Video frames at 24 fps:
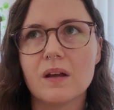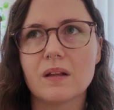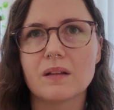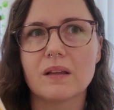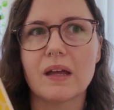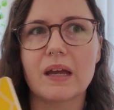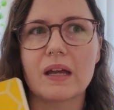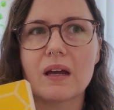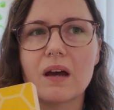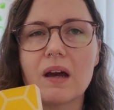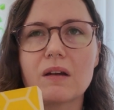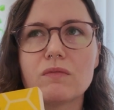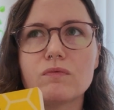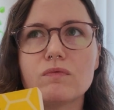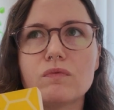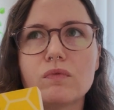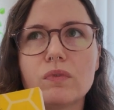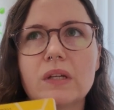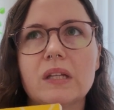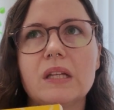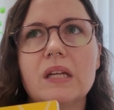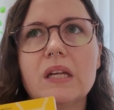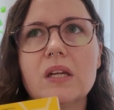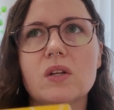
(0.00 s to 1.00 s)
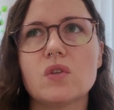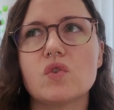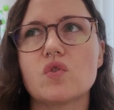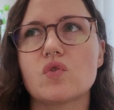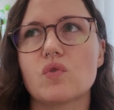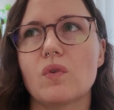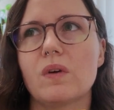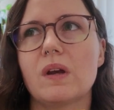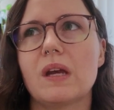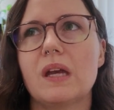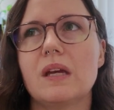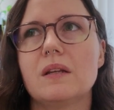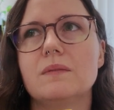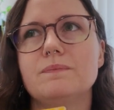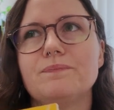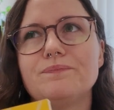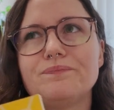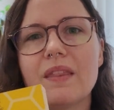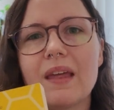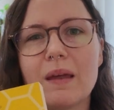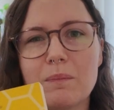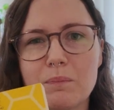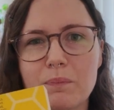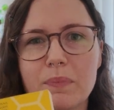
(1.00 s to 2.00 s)
Like I really enjoyed
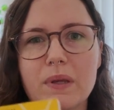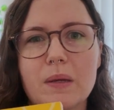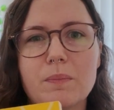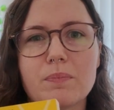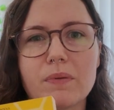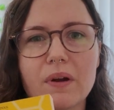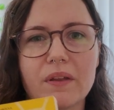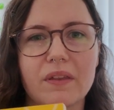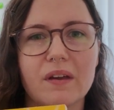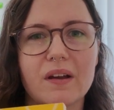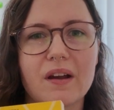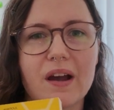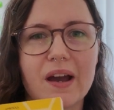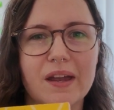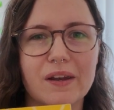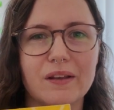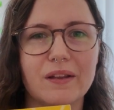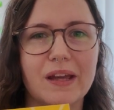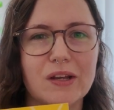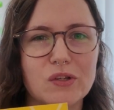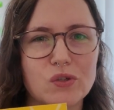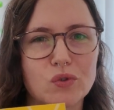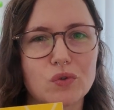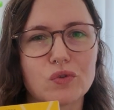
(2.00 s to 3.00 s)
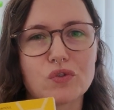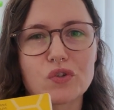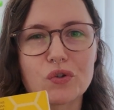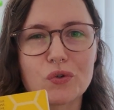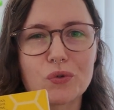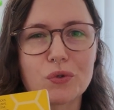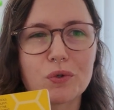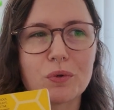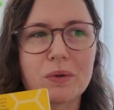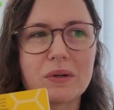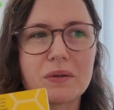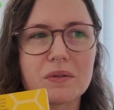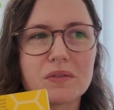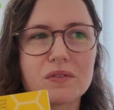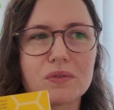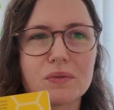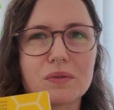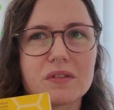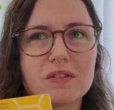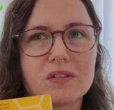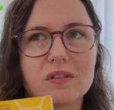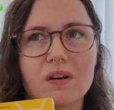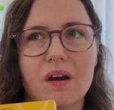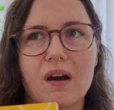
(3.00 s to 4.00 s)
that Big Brother kind of like George Orwell sort
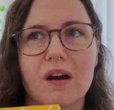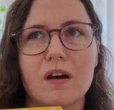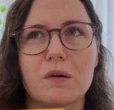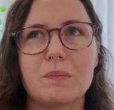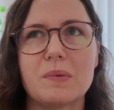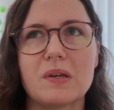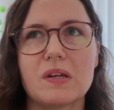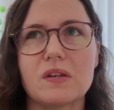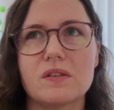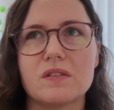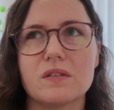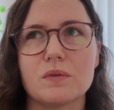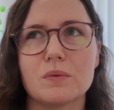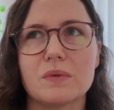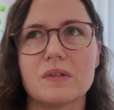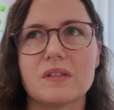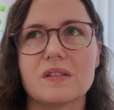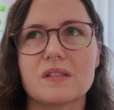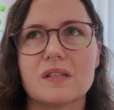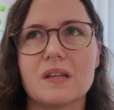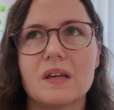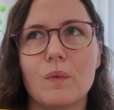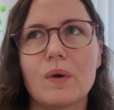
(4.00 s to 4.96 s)
of style, because it was,